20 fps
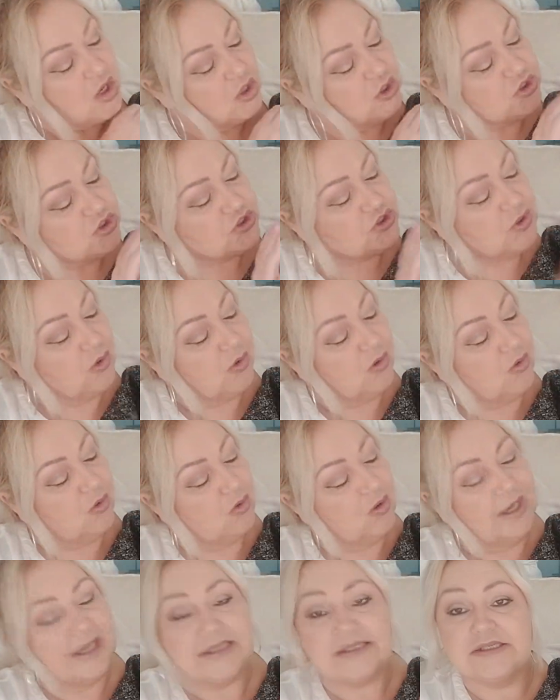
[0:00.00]
So
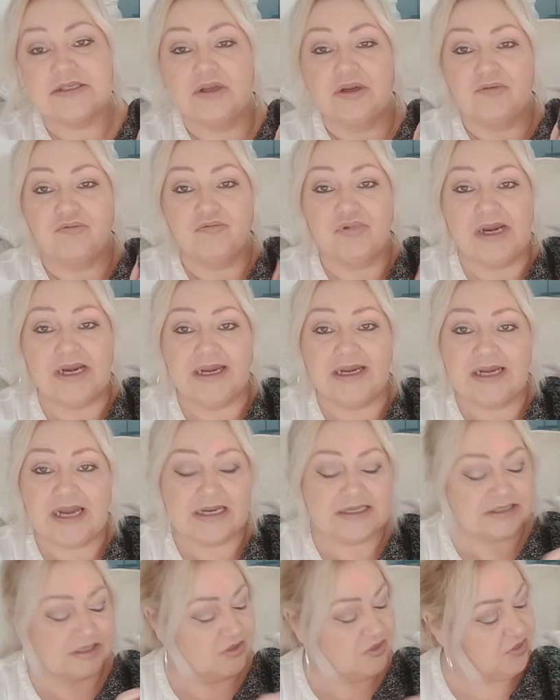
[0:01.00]
it's really
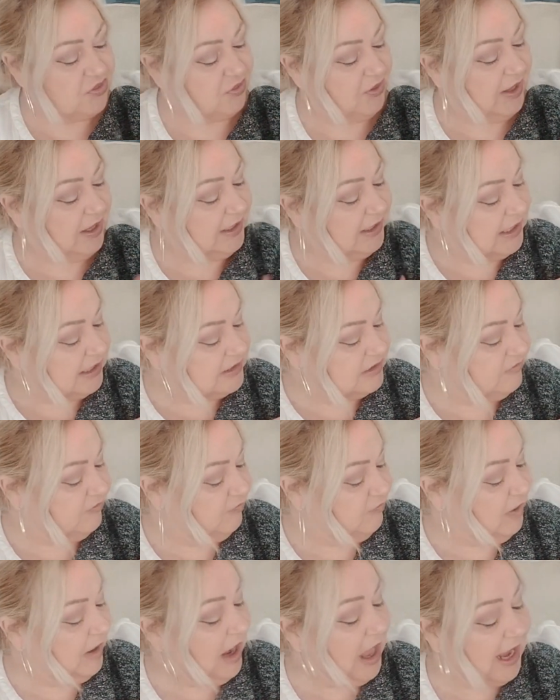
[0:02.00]
nice and thick. It's
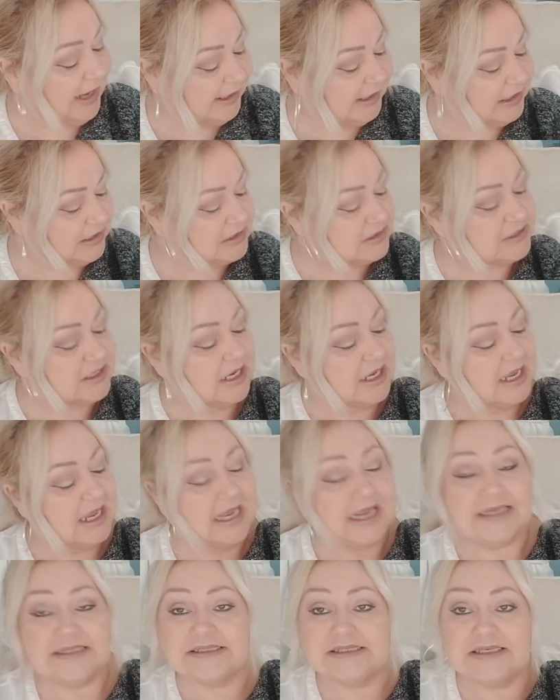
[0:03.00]
lined.
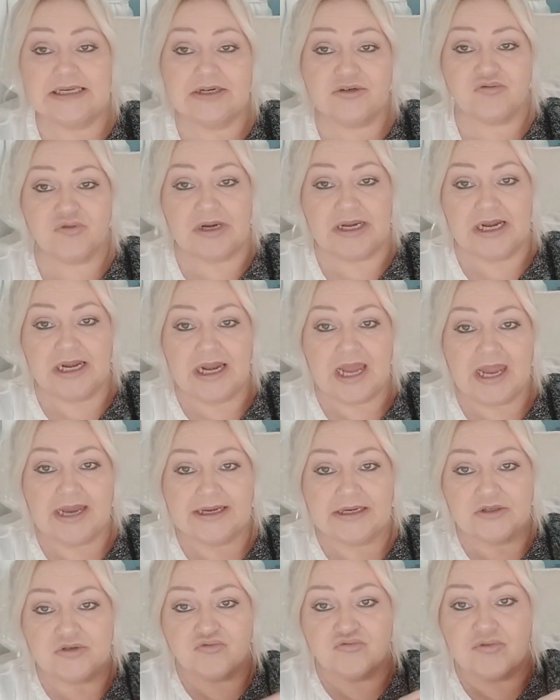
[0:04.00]
It's literally
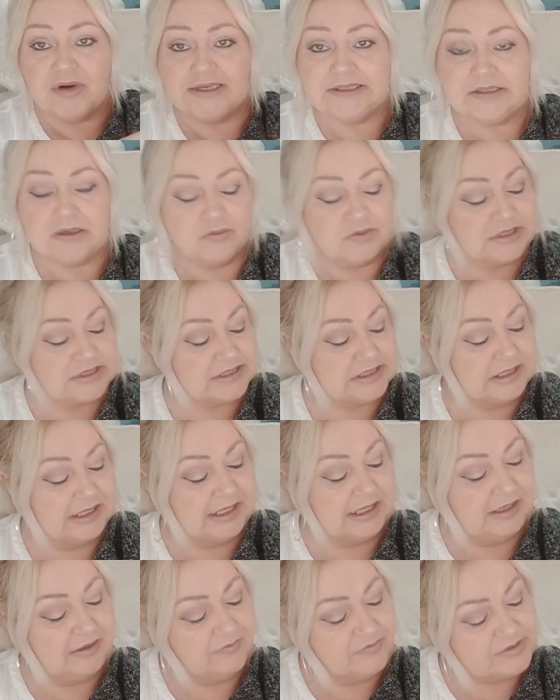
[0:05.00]
lined right down the
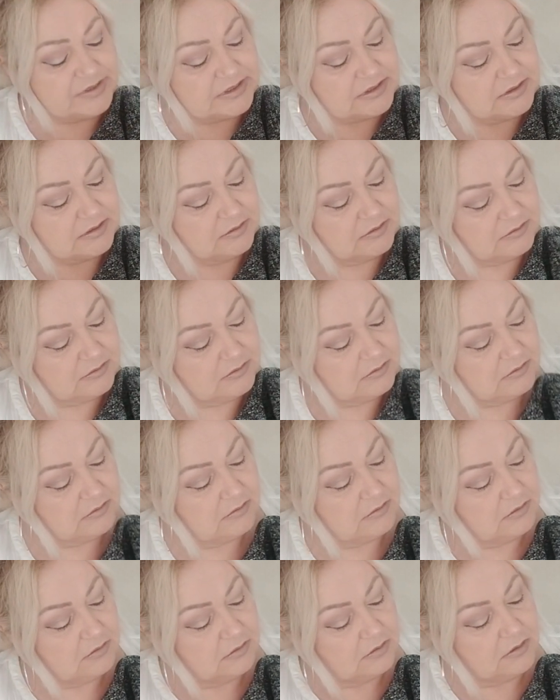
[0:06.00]
sleeves
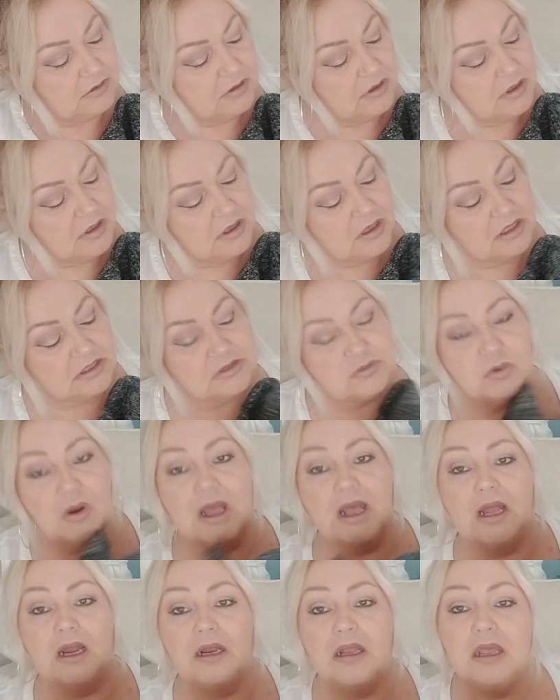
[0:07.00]
as
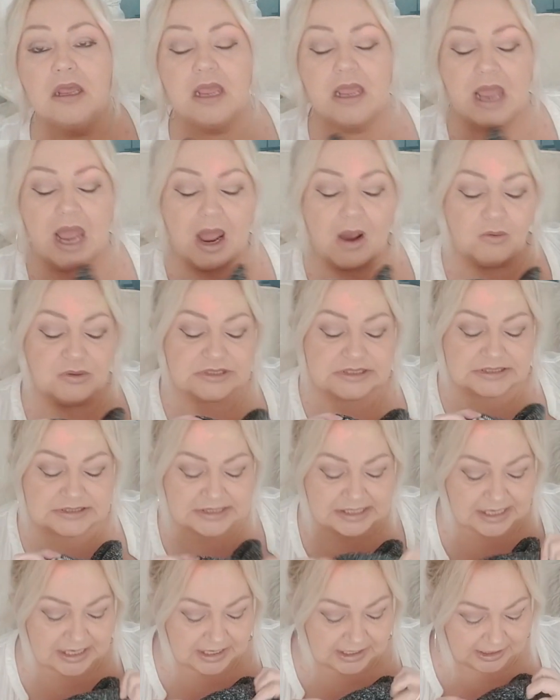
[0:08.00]
well. I would
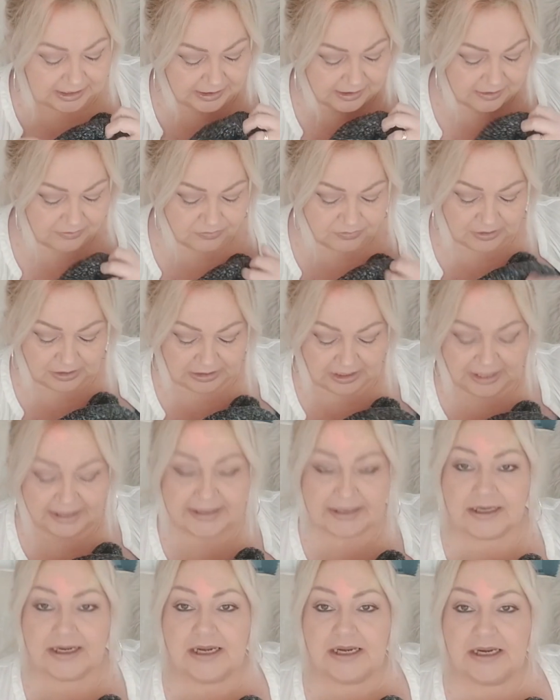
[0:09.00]
say the
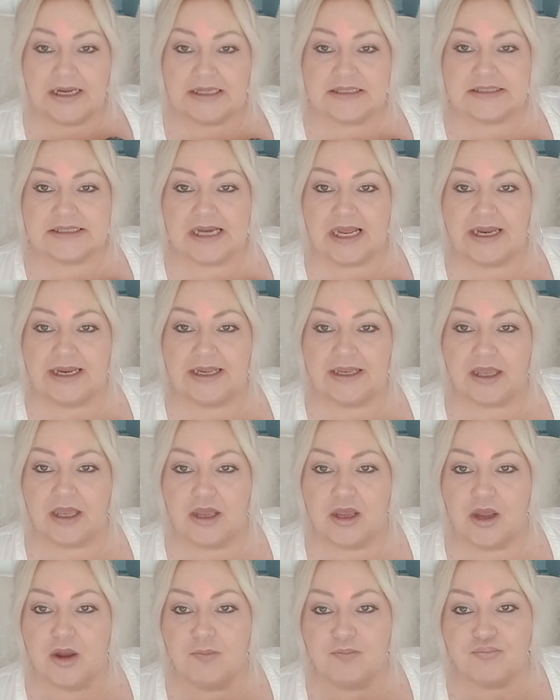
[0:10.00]
lining is like
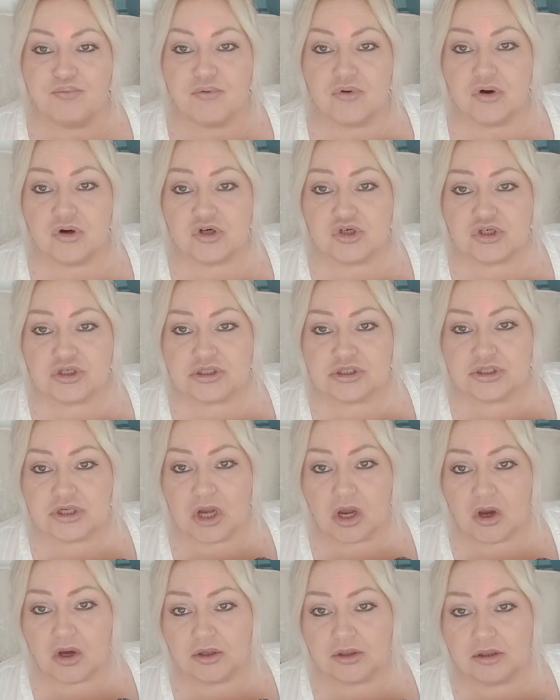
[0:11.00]
a brushed
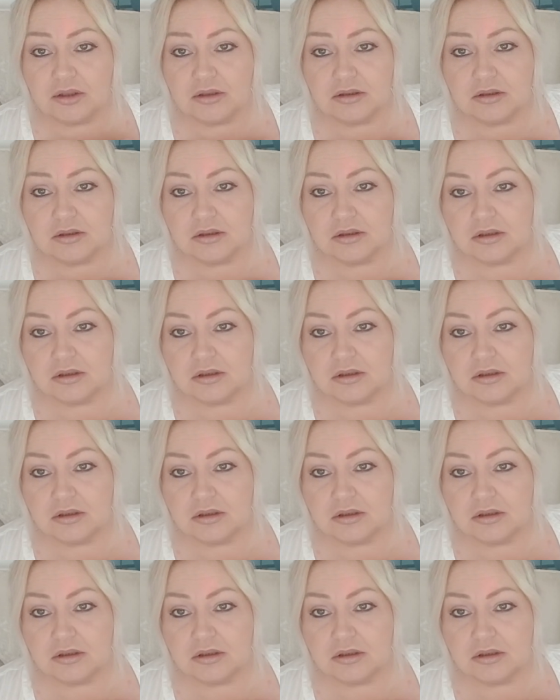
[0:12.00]
cotton,